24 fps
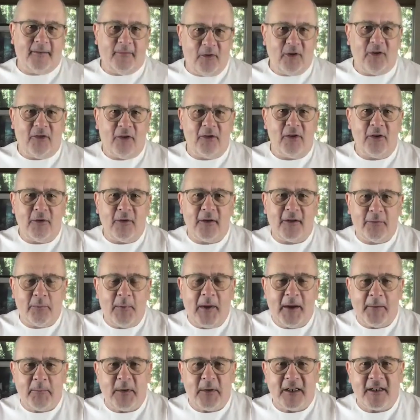you know, you'd
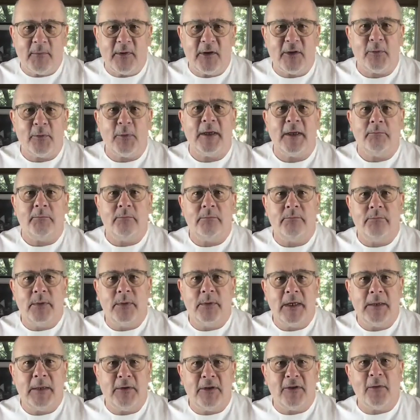expect me to
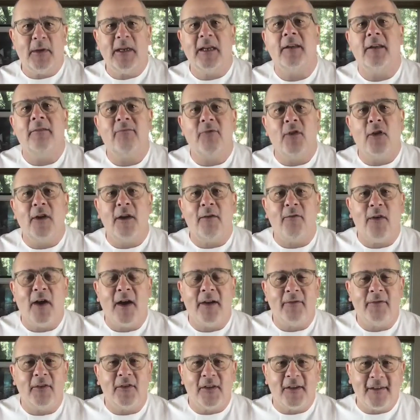be between 35
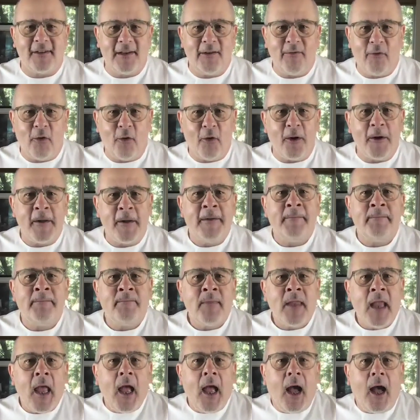and 64.
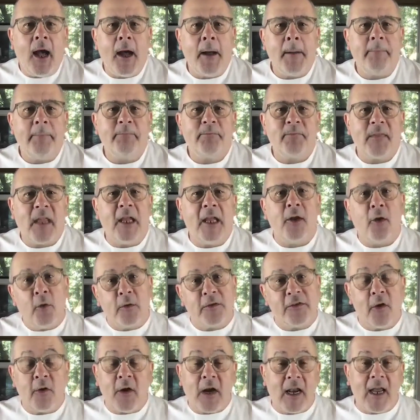It
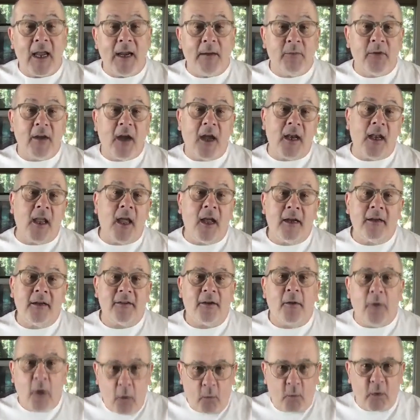also claimed I liked
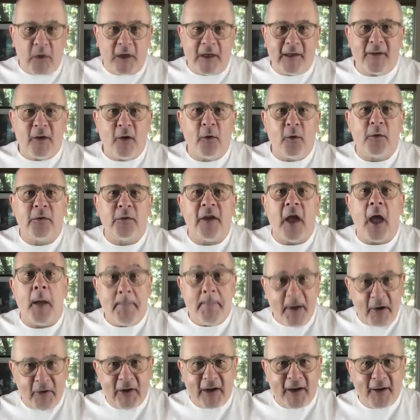what it calls
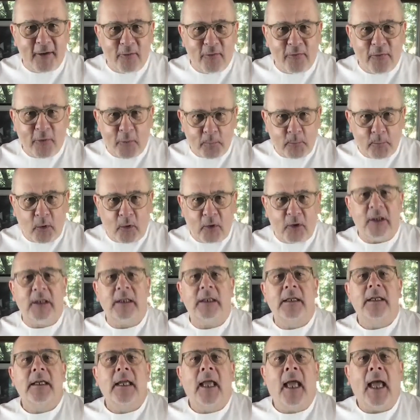American football
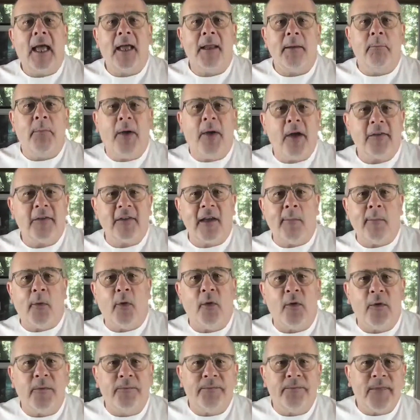and
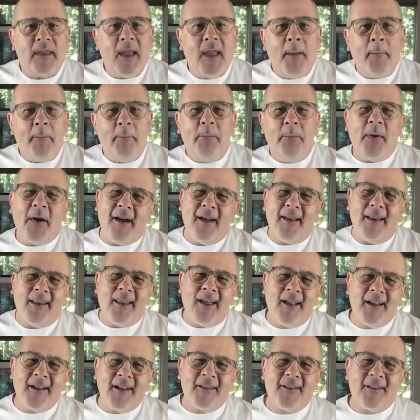basketball, but I
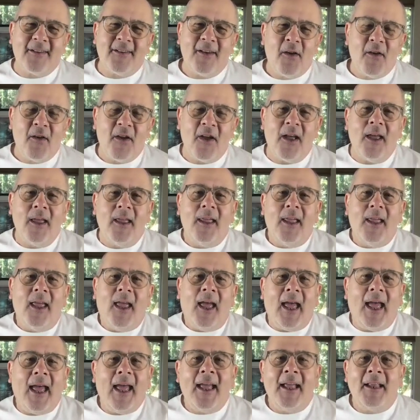like soccer
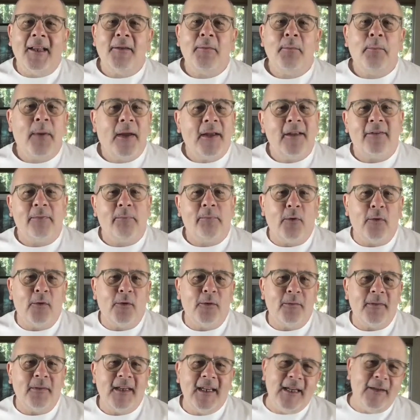and
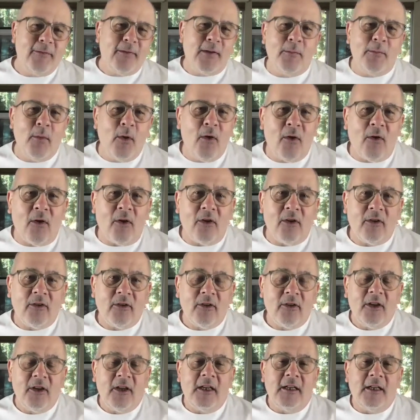baseball even more.
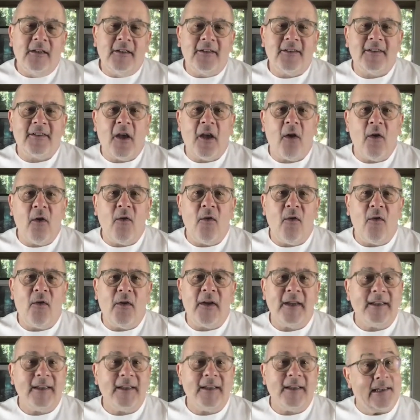So
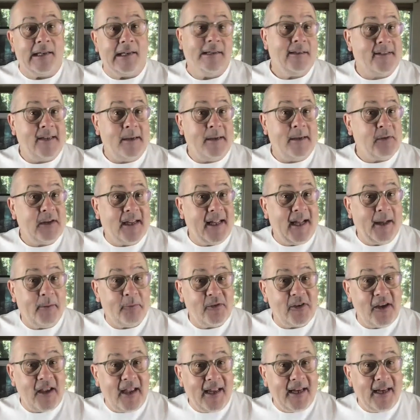it didn't seem to
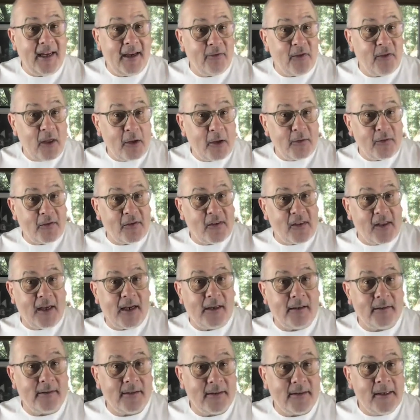capture any of those
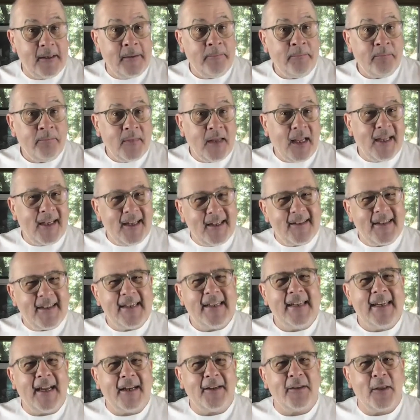things. And it did
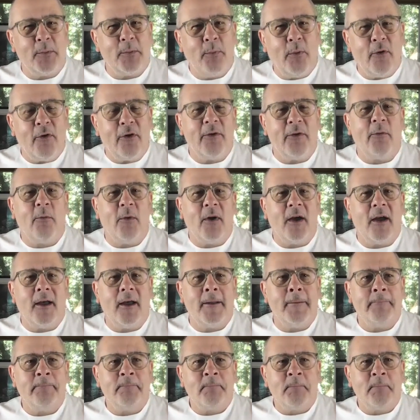get to the point where
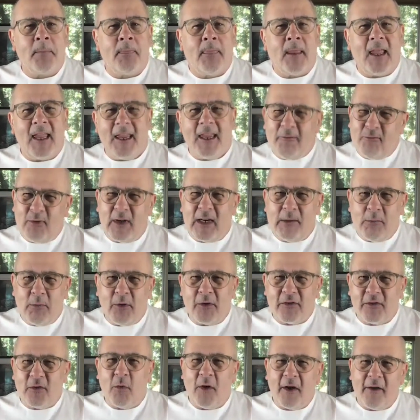it really was
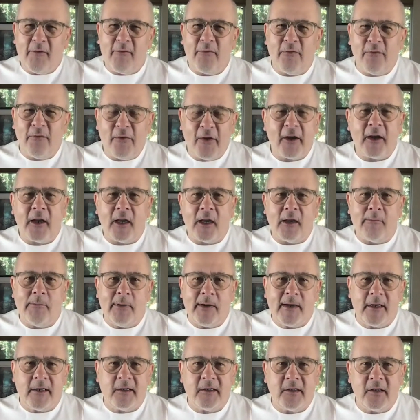quite funny,
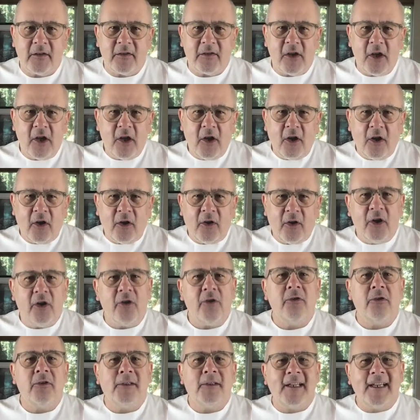because
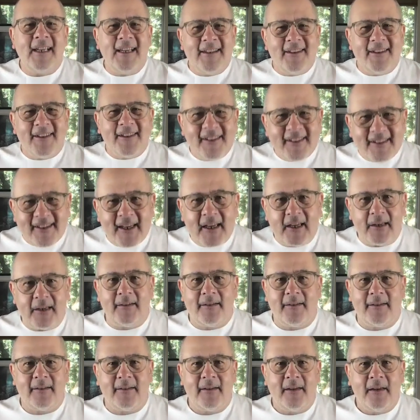Google
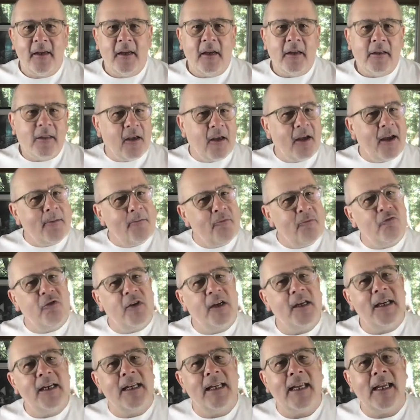insists that I'm
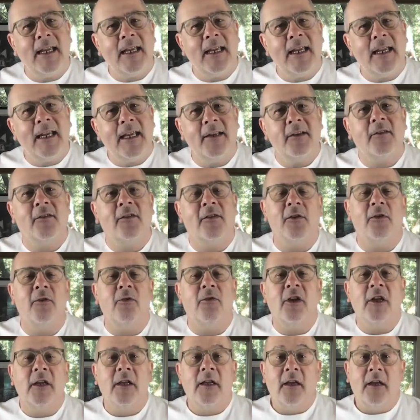really
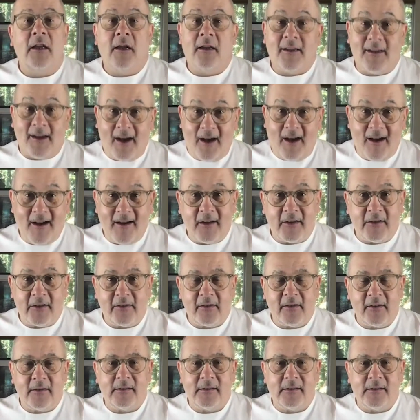into cars.